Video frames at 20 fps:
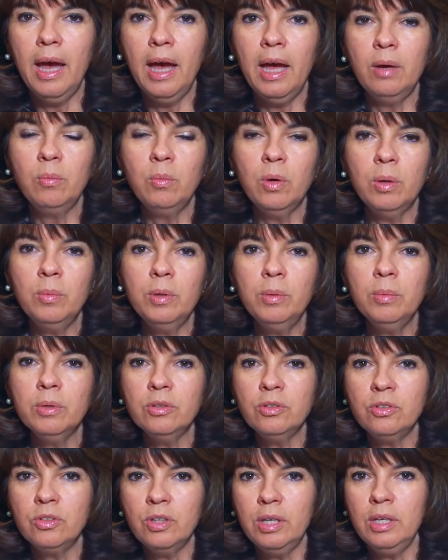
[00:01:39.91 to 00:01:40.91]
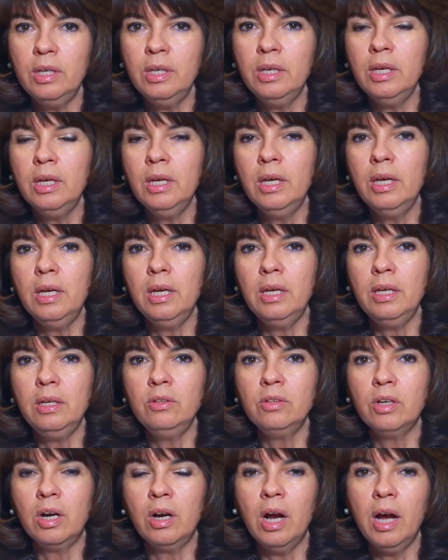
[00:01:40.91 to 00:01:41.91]
And what we will see
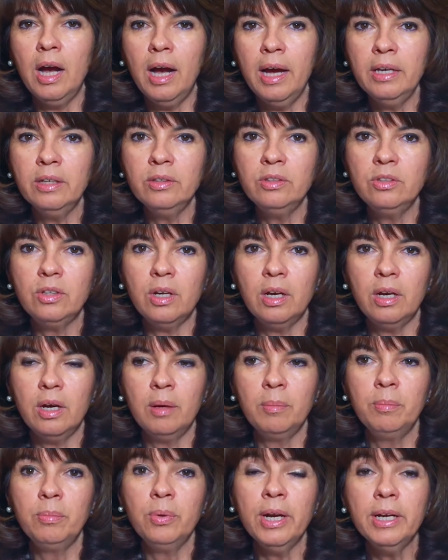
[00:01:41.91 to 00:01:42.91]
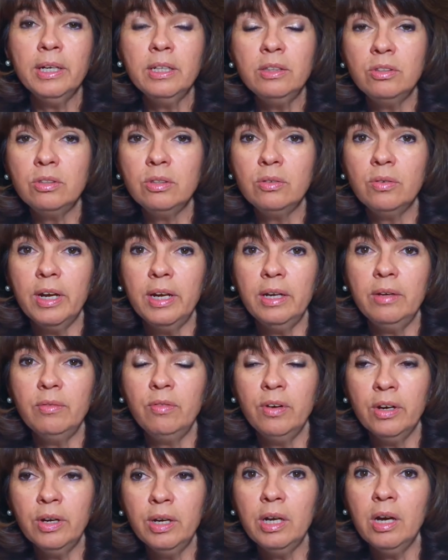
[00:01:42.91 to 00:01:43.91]
is our highest pregnancy rate,
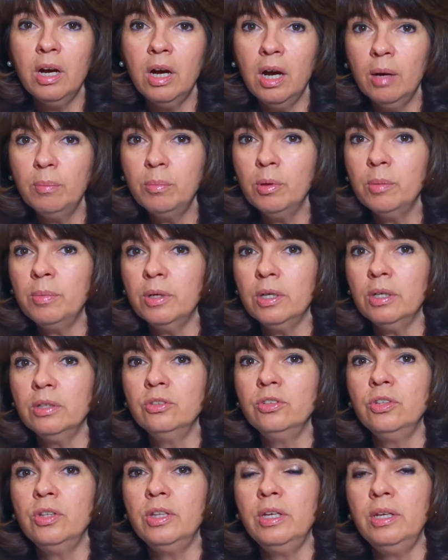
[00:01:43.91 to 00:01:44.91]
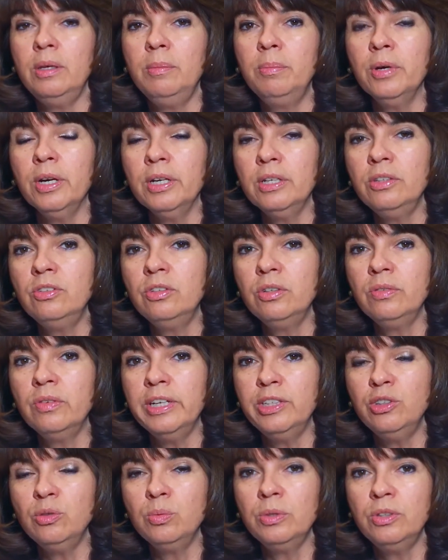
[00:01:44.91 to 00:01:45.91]
very comparable to the pregnancy
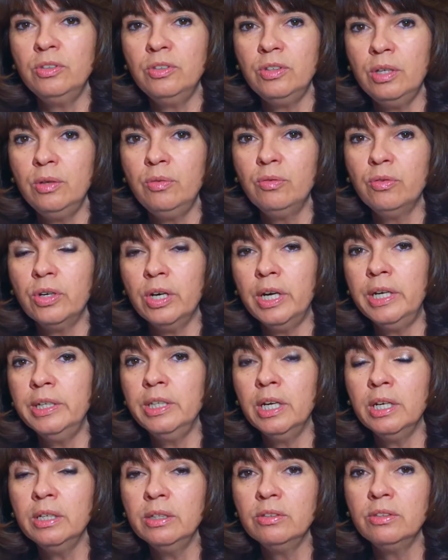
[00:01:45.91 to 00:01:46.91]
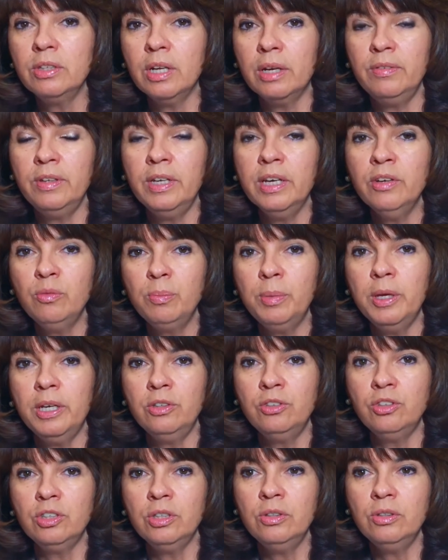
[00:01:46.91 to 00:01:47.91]
rates we see for our youngest IVF
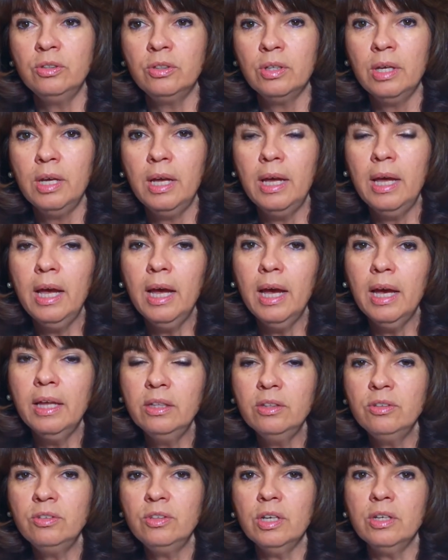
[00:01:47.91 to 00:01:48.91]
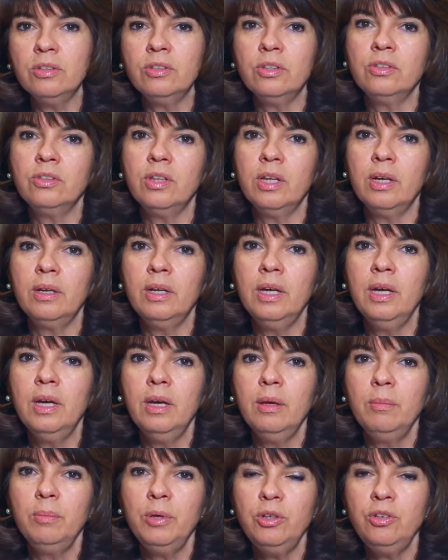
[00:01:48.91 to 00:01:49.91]
patients. And this tells us that
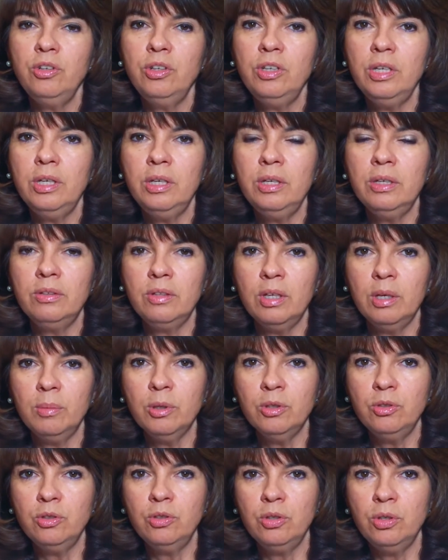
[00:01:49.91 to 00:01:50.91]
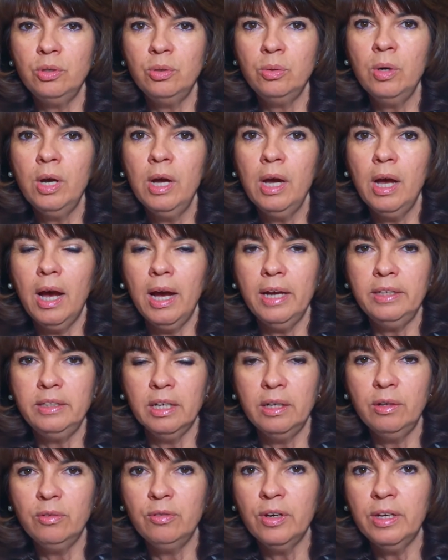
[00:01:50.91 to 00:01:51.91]
PGD is able to
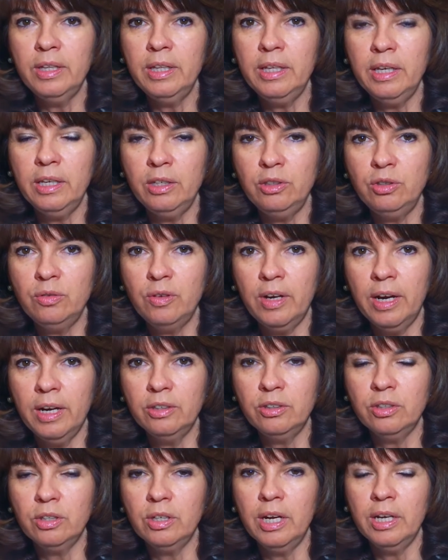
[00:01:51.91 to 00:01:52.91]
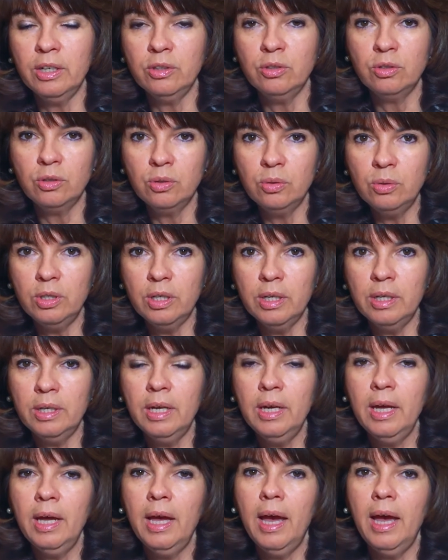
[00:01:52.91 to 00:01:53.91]
identify the age factor, exclude it,
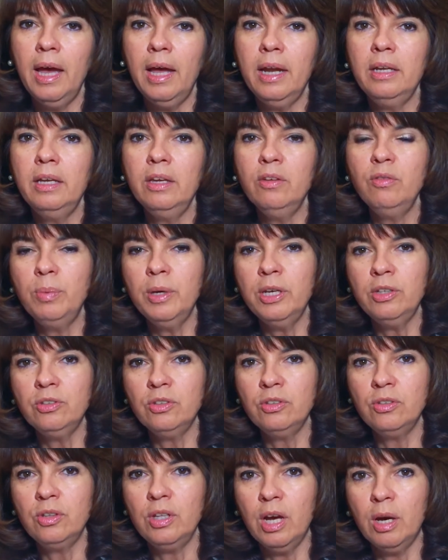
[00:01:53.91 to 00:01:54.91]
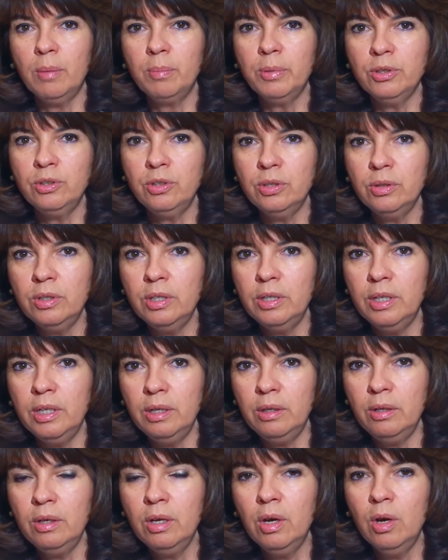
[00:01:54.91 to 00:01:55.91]
and give patients the
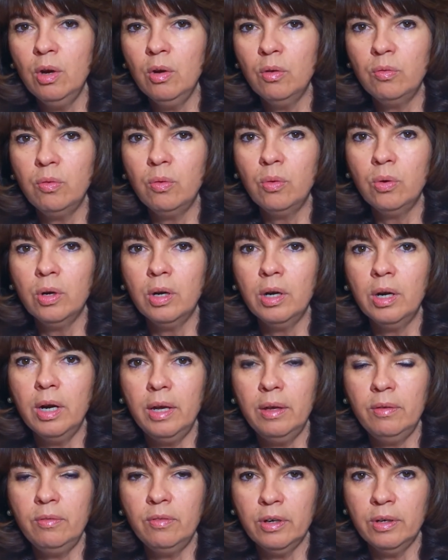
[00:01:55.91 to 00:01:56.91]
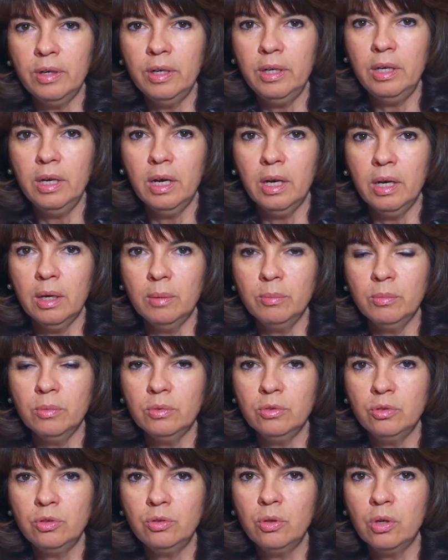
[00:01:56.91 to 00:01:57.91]
opportunity for a very
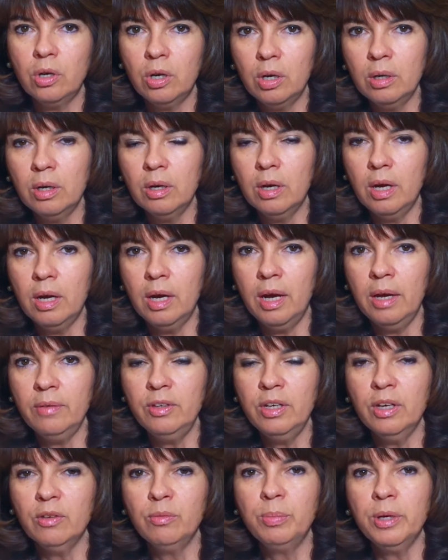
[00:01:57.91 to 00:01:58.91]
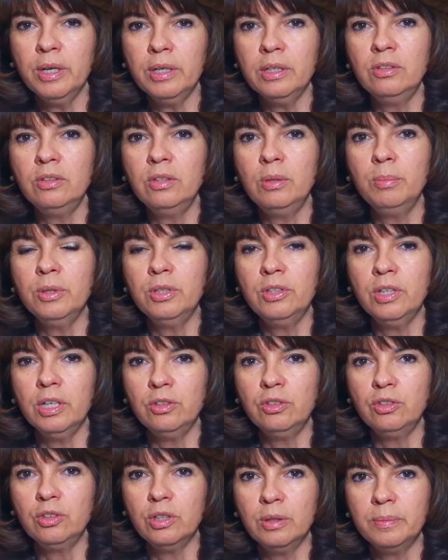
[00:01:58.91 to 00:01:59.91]
strong IVF pregnancy
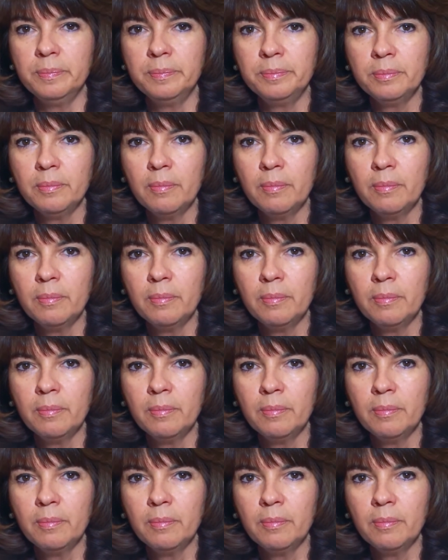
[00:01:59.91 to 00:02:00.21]
potential.